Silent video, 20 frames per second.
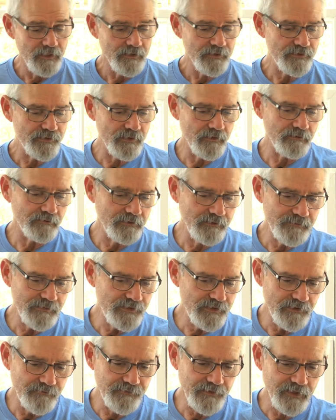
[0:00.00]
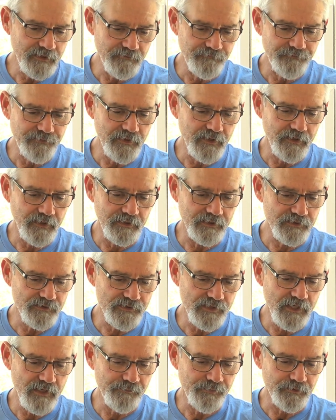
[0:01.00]
So let me see if I can find an
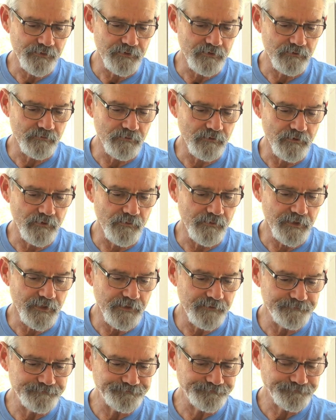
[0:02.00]
example here real quick.